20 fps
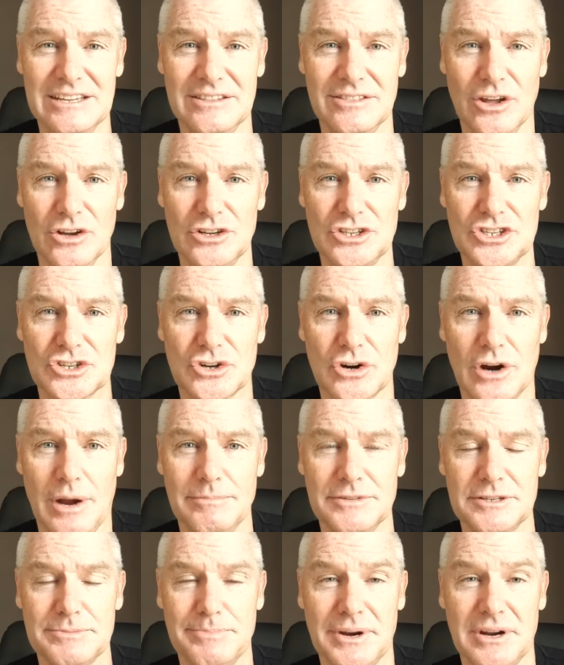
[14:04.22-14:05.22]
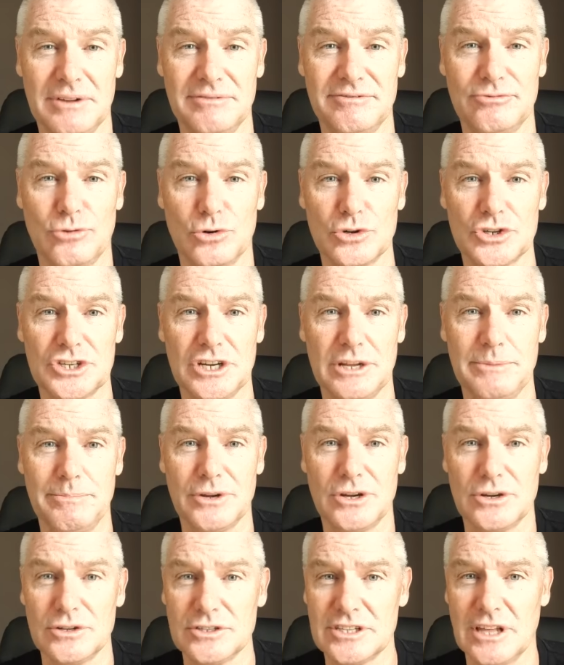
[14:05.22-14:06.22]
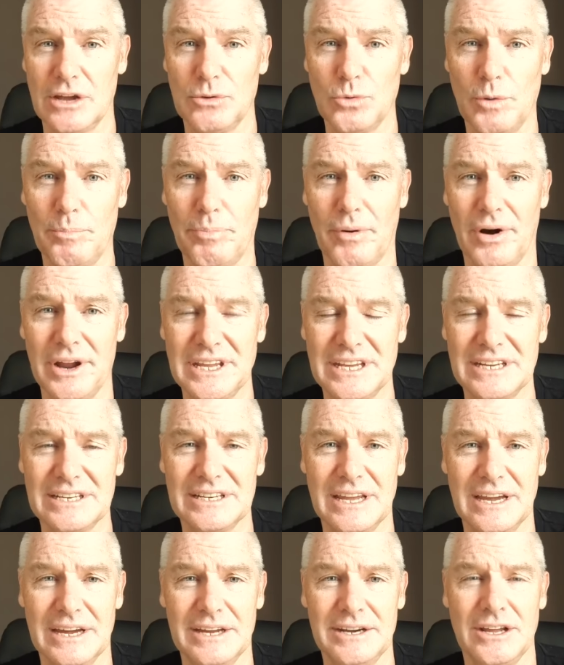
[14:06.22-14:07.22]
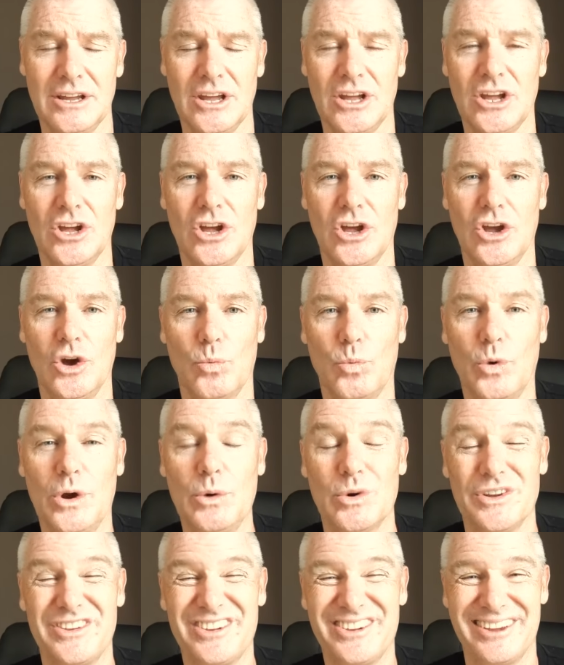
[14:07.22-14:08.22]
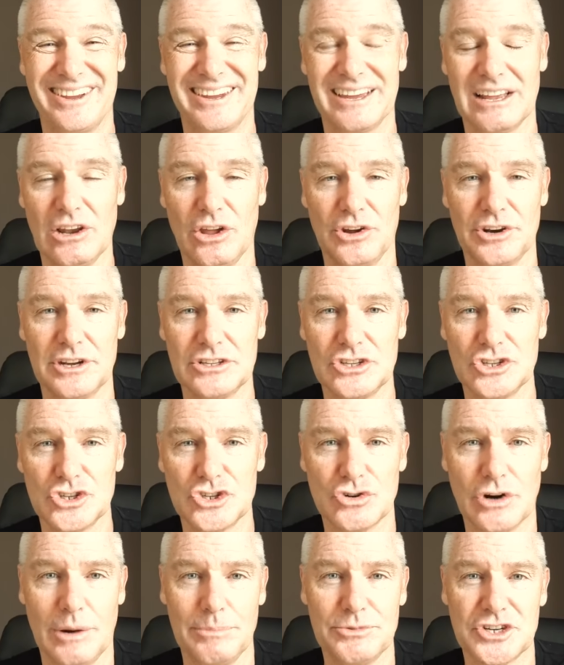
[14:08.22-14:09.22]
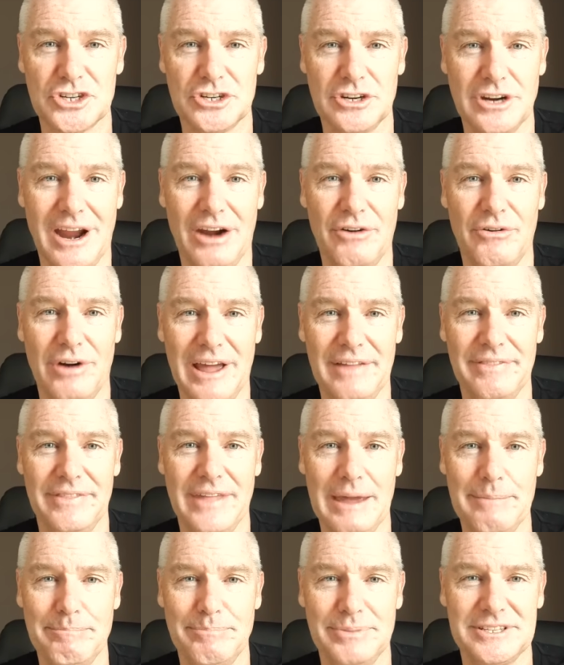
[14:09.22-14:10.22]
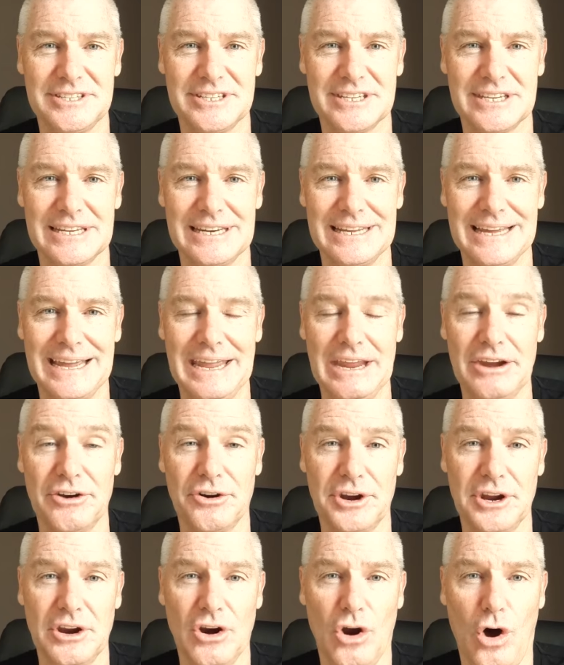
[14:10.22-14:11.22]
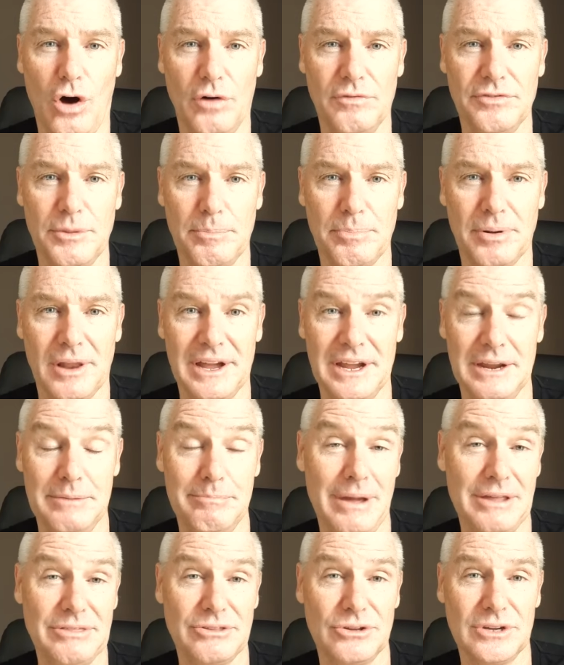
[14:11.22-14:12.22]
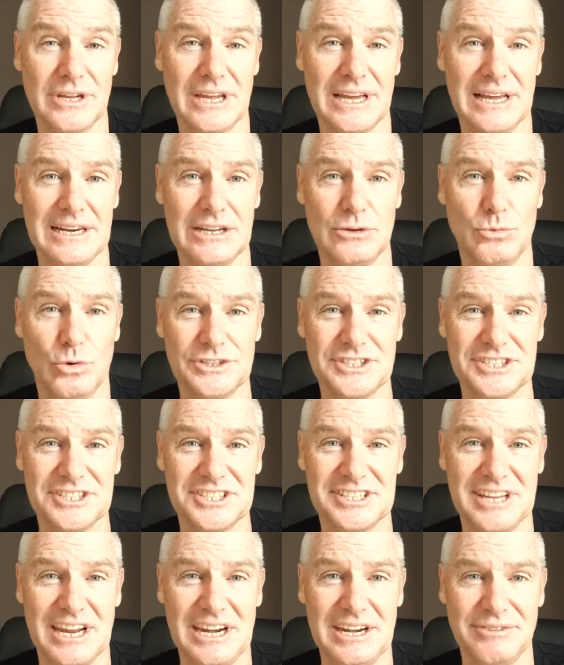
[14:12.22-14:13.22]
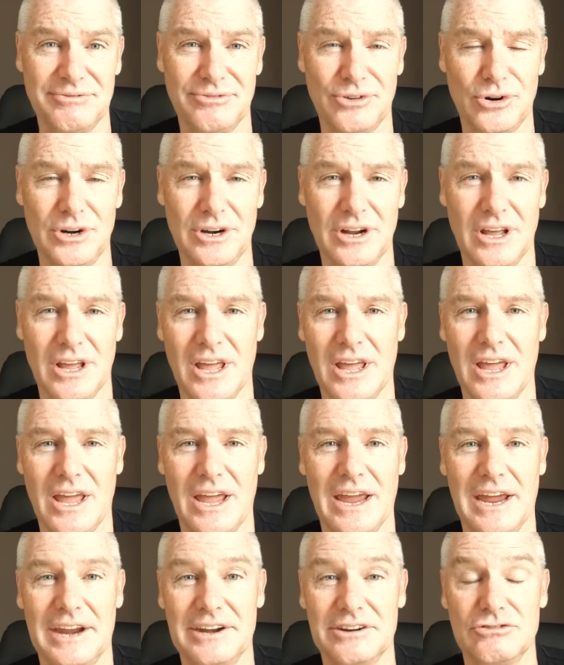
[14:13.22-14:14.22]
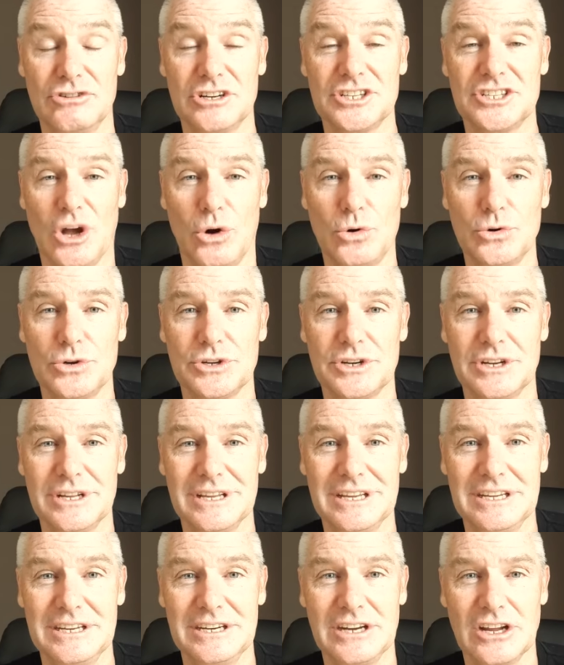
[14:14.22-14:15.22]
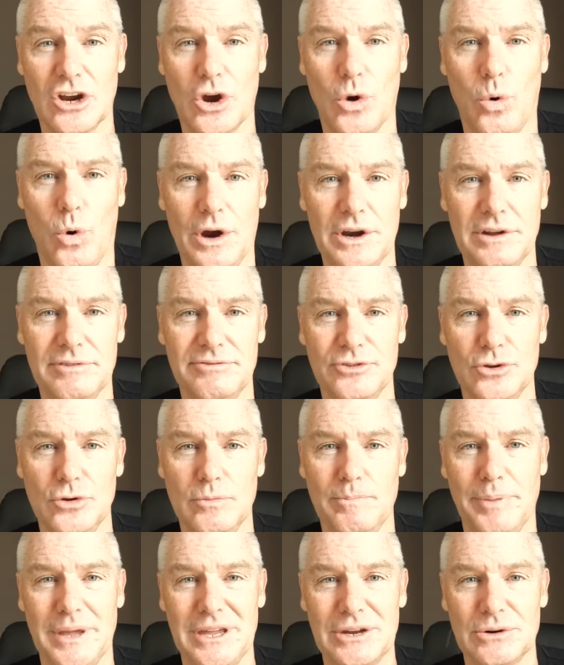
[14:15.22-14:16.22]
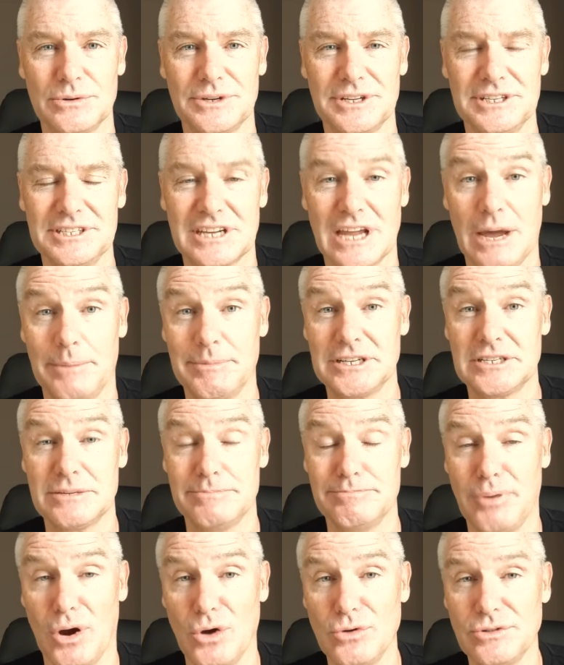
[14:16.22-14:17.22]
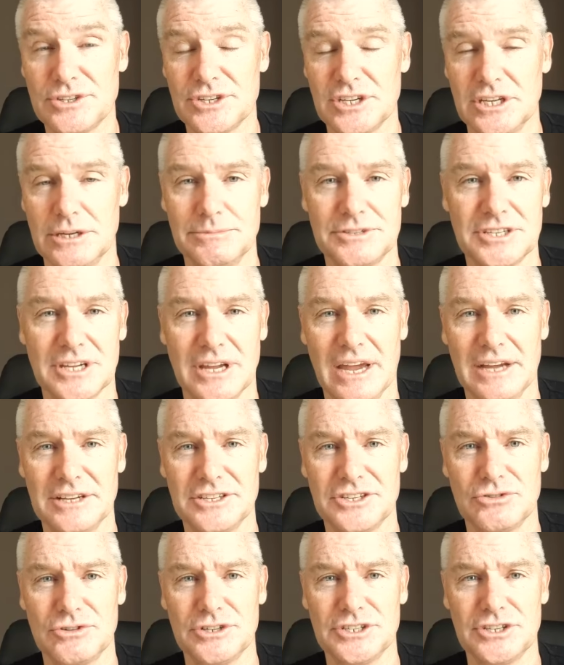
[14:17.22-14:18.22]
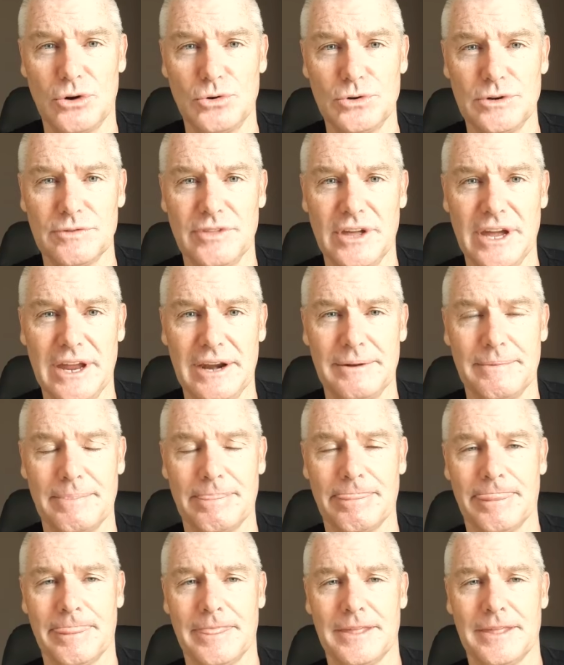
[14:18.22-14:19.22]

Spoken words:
in those scrums. But unfortunately, because they were breaking down, we were seeing a lot of disruption around that particular area of the play, and Matthew Carley wasn't standing for it, and it resulted in quite a few penalties coming to both teams as a result of that.